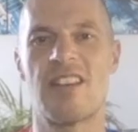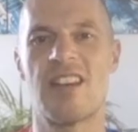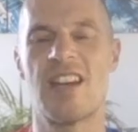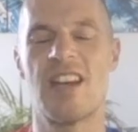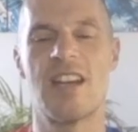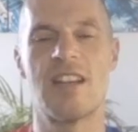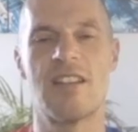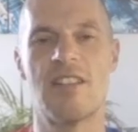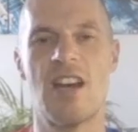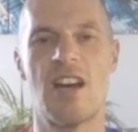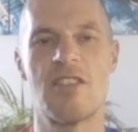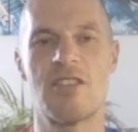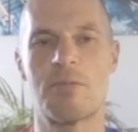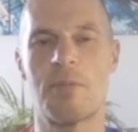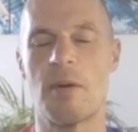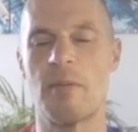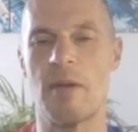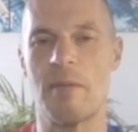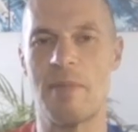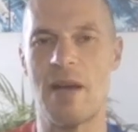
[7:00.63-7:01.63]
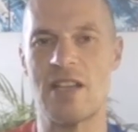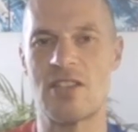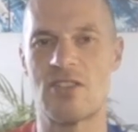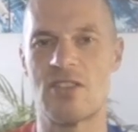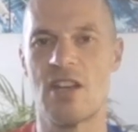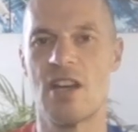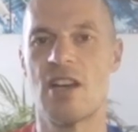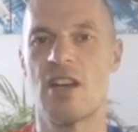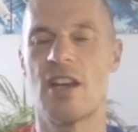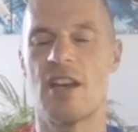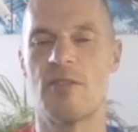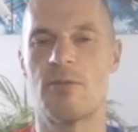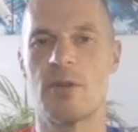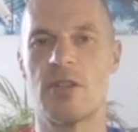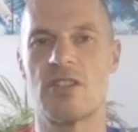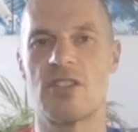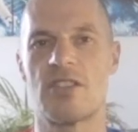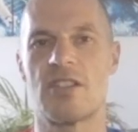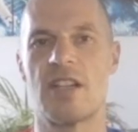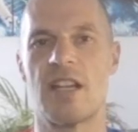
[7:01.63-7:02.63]
here? No, it's probably best if we
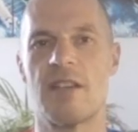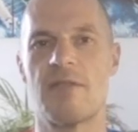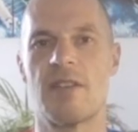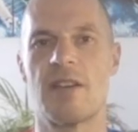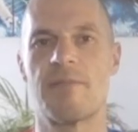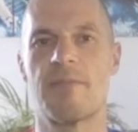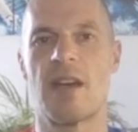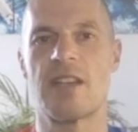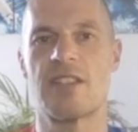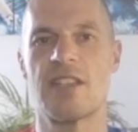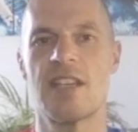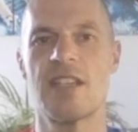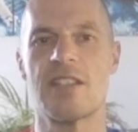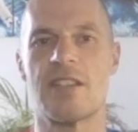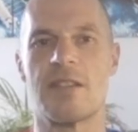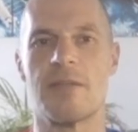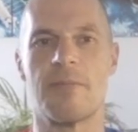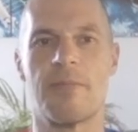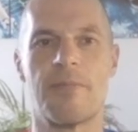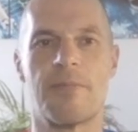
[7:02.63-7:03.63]
just leave it as it is.